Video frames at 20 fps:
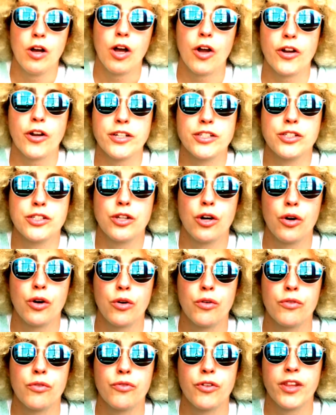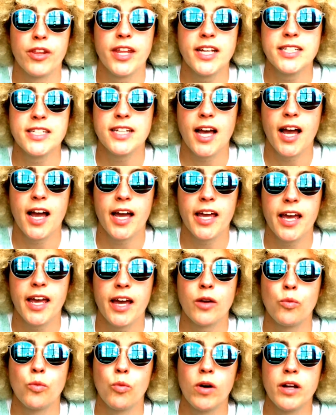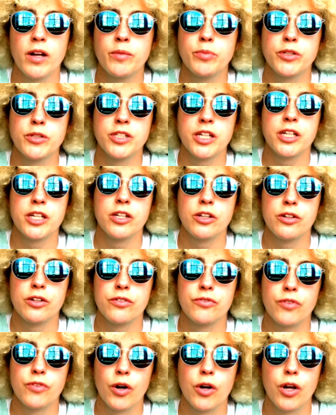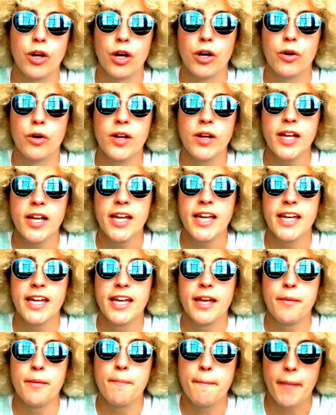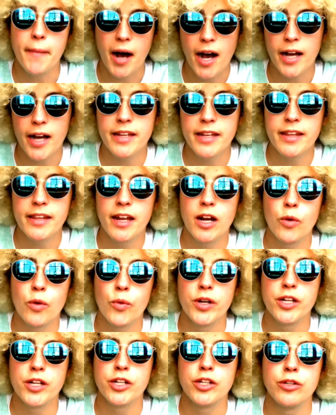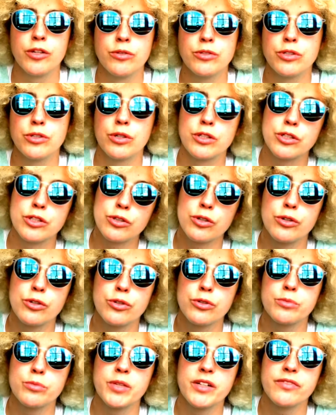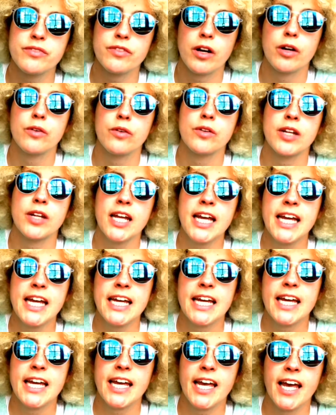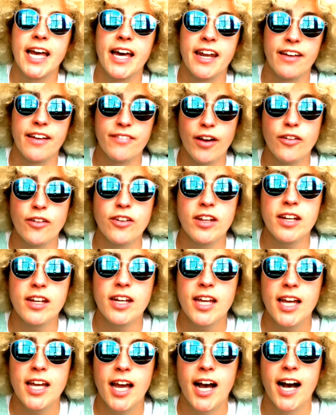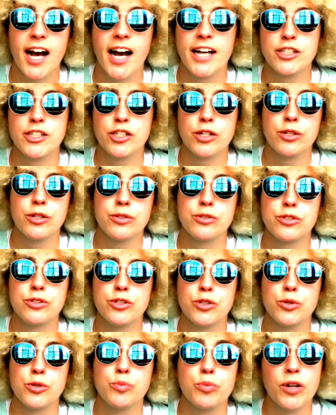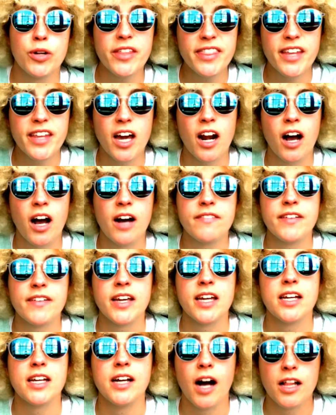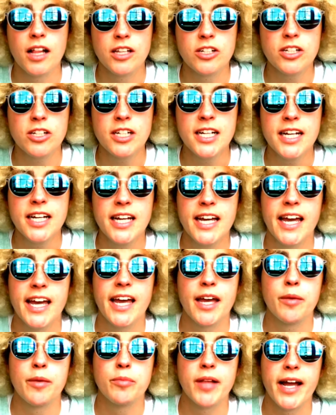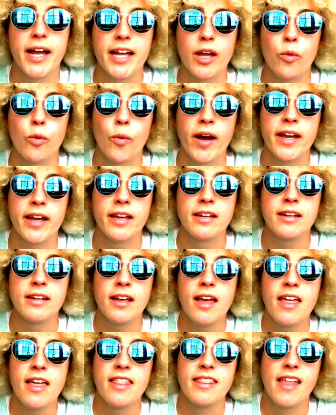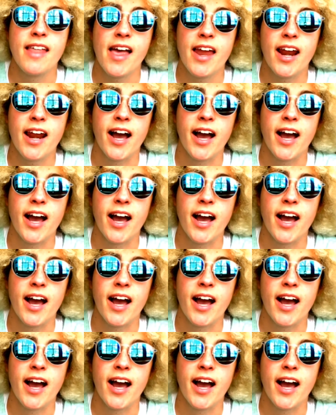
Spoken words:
right, so for this, I had one particular photo in mind that I wanted to use, so I scrolled through my phone and I found it. I chose to print that off in color and black and white. Then I